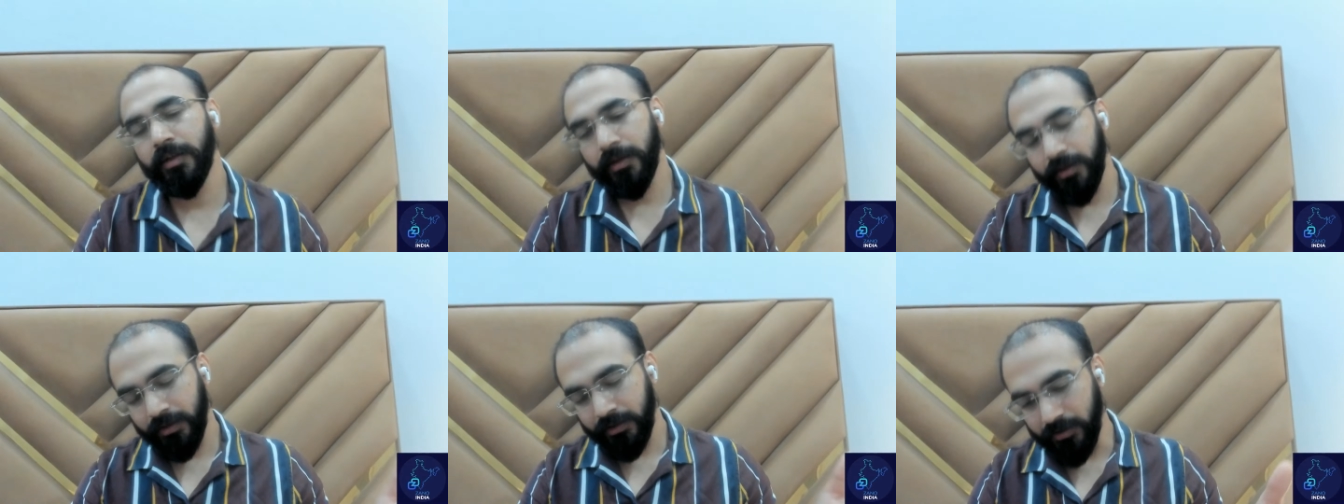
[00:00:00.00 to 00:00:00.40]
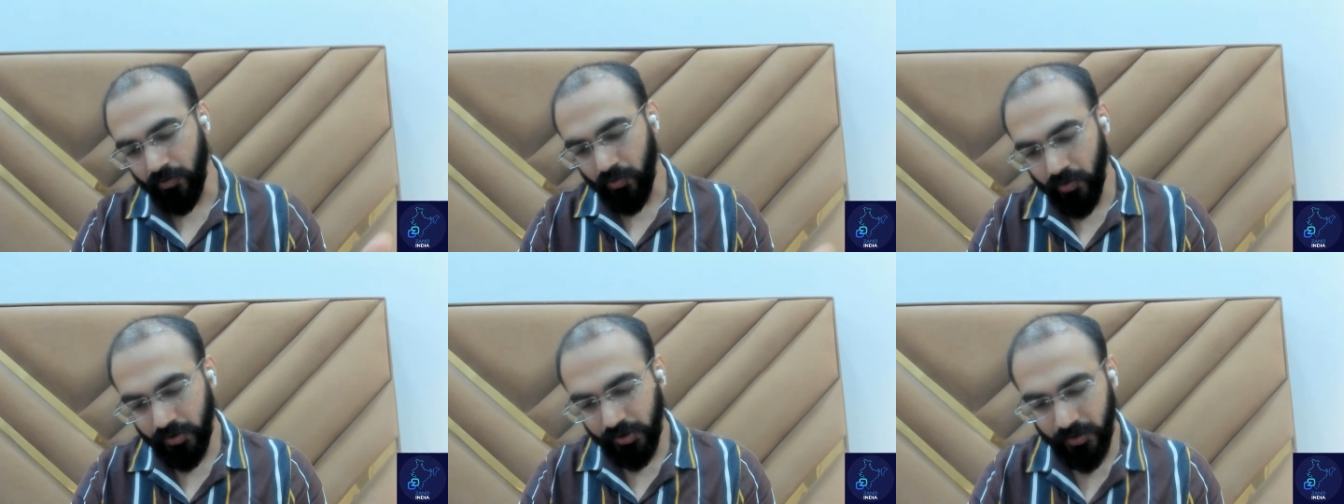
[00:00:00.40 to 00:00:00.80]

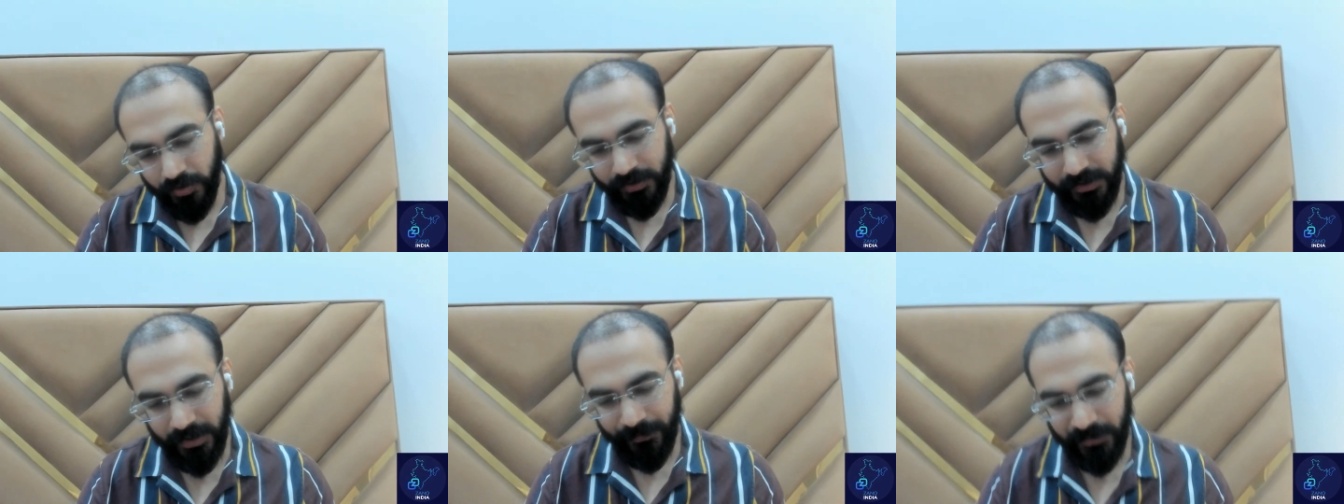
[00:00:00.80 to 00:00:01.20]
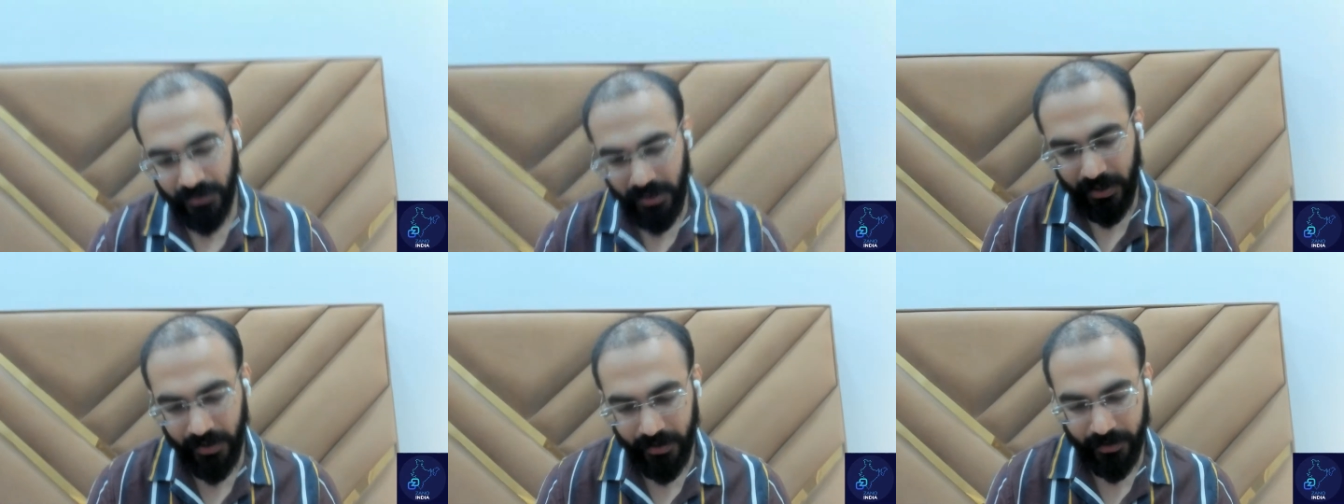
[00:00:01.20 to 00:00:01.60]
Those concepts
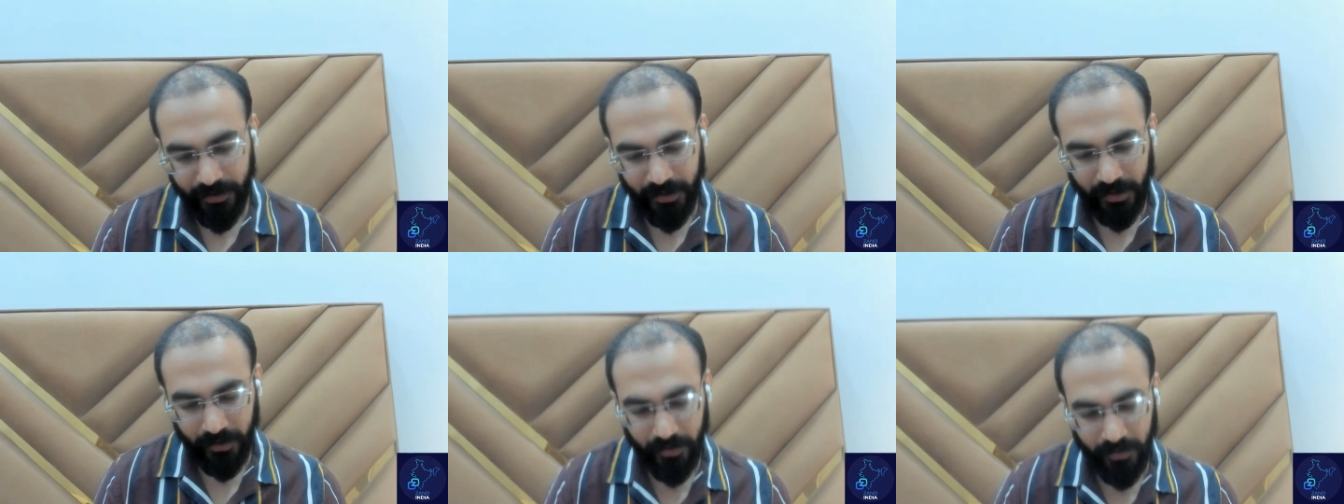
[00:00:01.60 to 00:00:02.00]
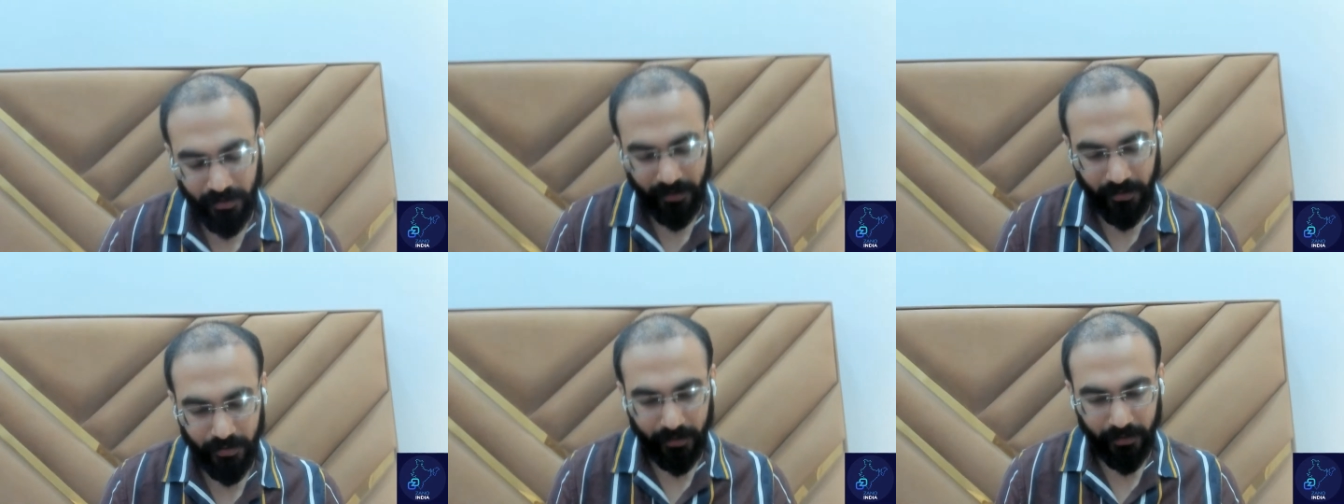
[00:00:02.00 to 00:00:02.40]
are
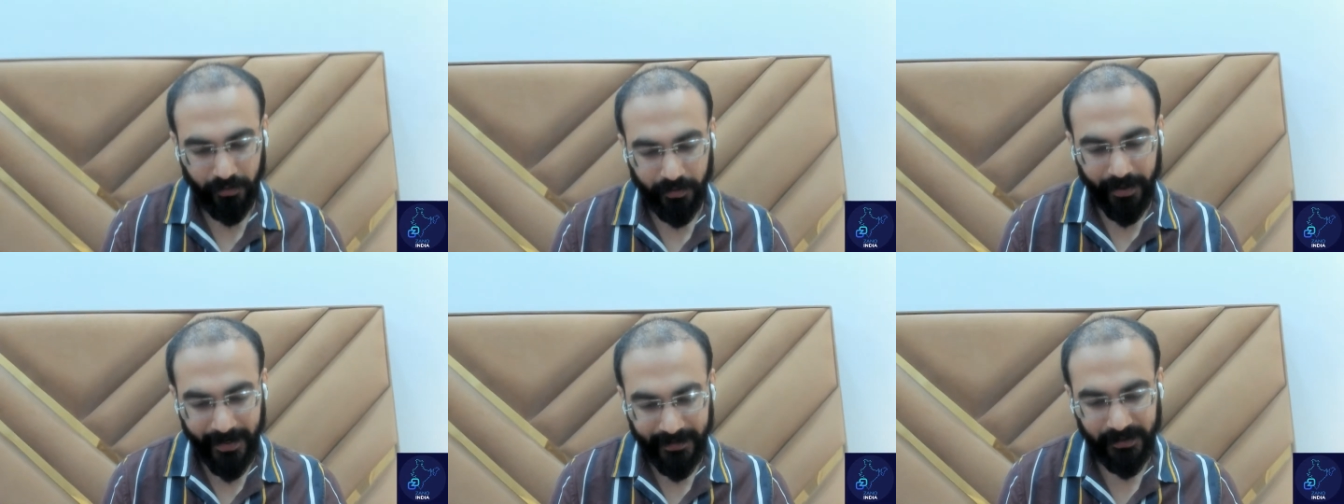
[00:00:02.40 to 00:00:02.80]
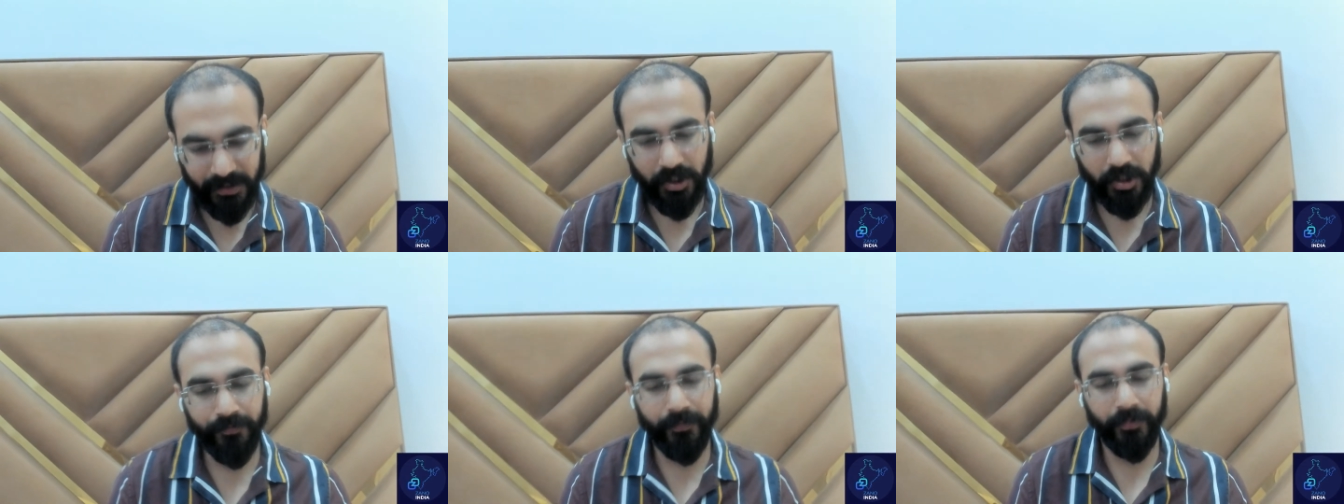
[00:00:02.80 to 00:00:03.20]
rising
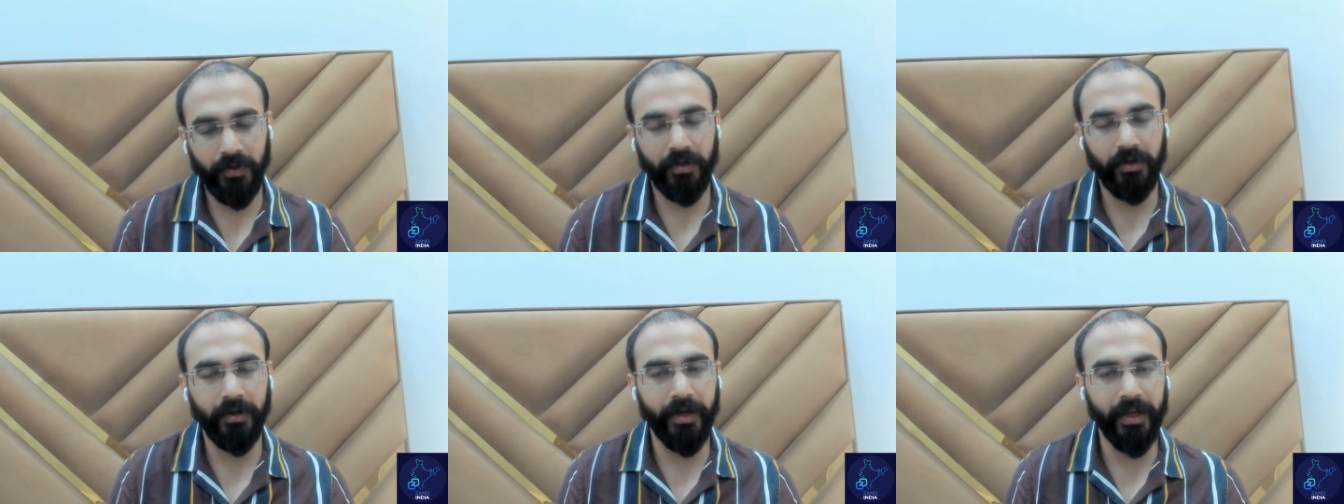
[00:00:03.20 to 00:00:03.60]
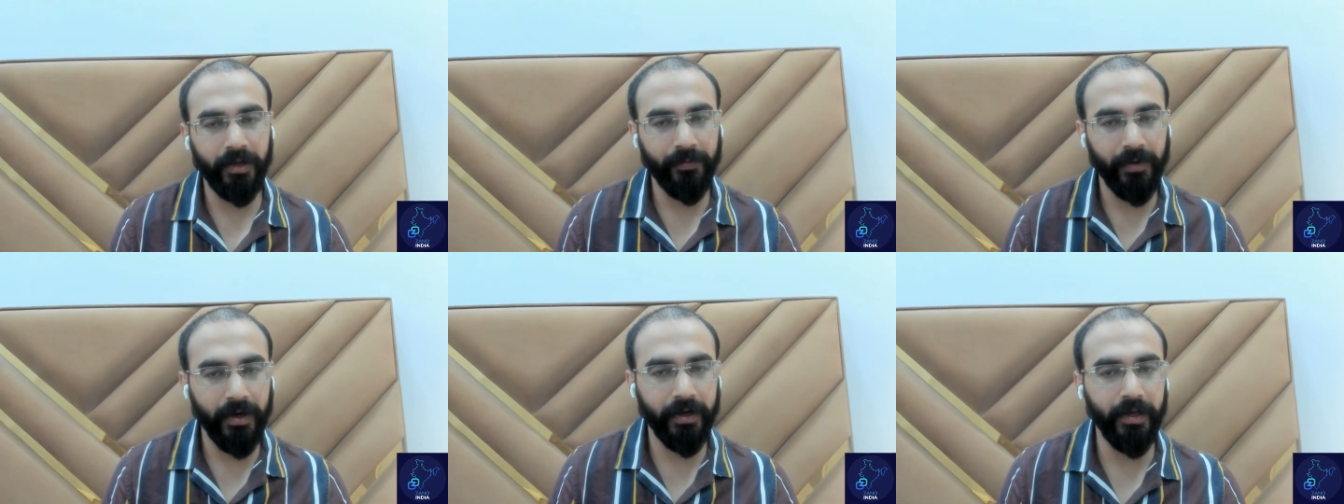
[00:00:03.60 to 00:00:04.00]
up day
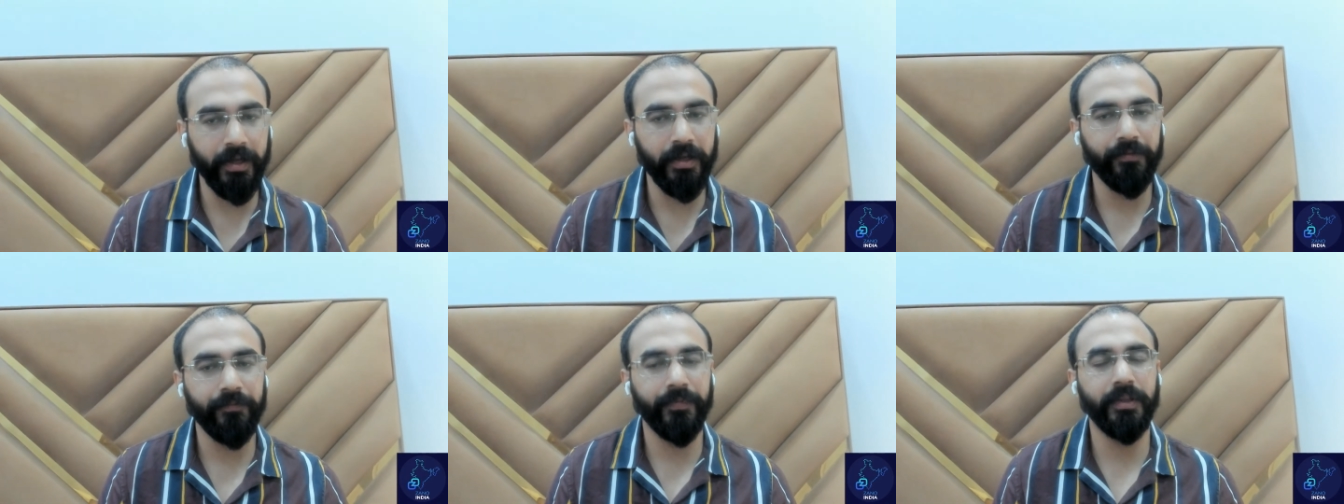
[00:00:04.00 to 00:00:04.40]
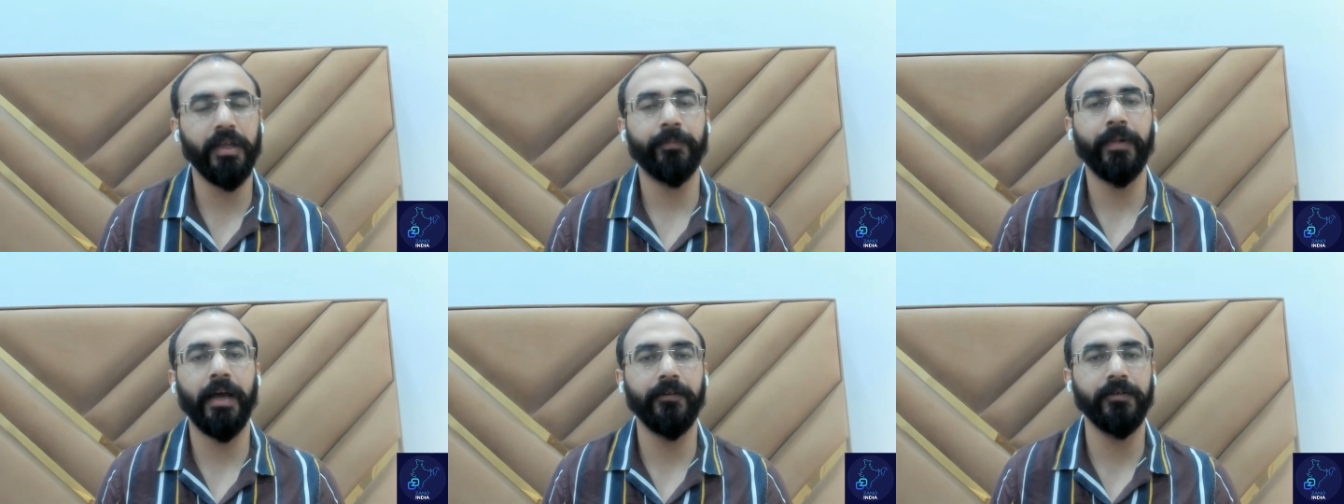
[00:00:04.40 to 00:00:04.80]
by day with the
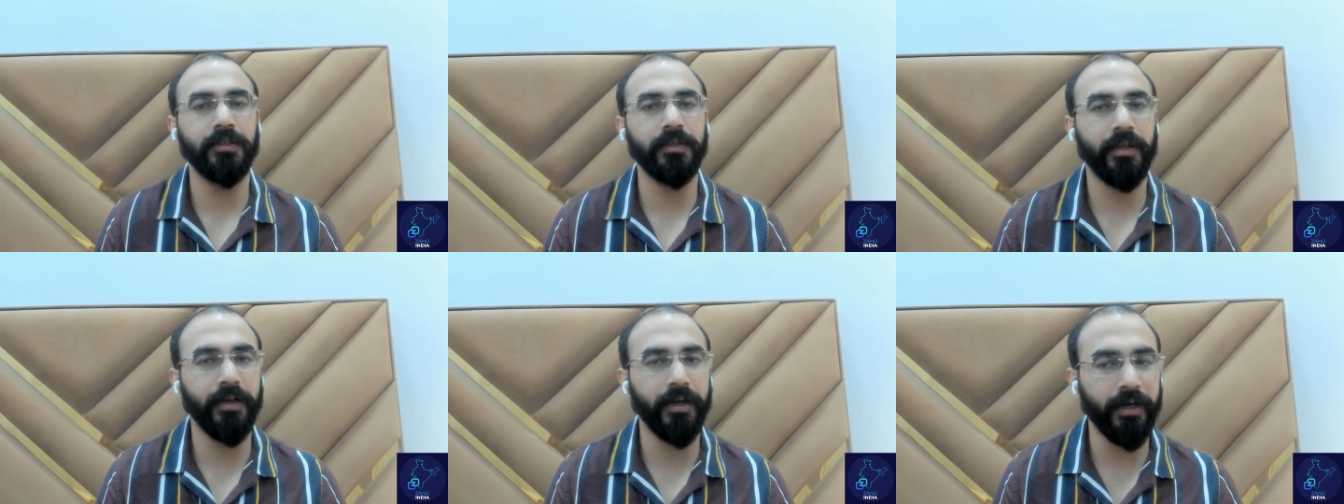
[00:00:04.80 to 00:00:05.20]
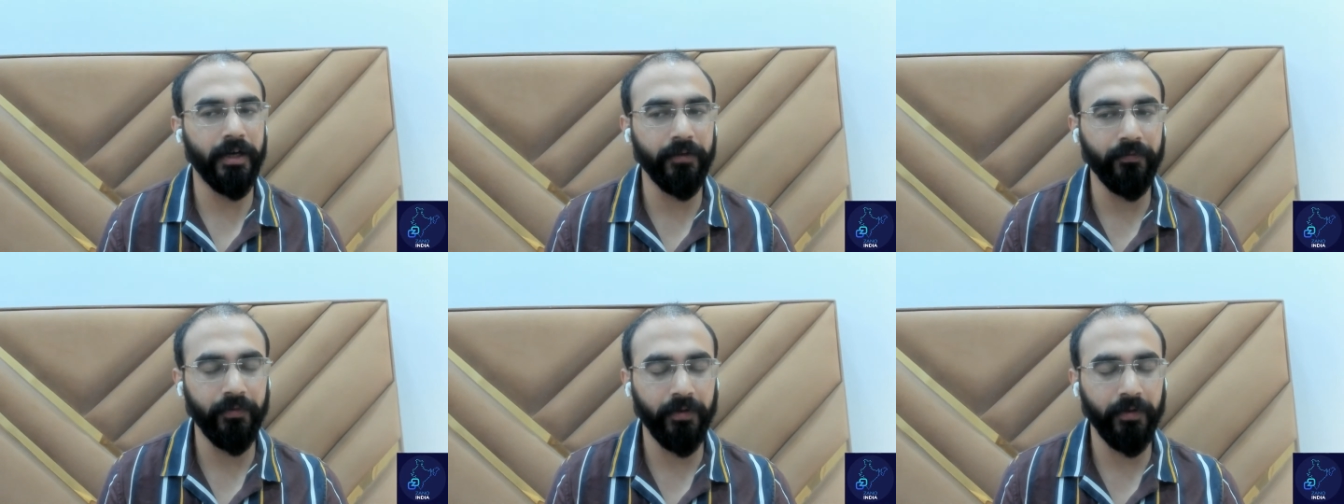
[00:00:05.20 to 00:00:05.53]
privacy narrative,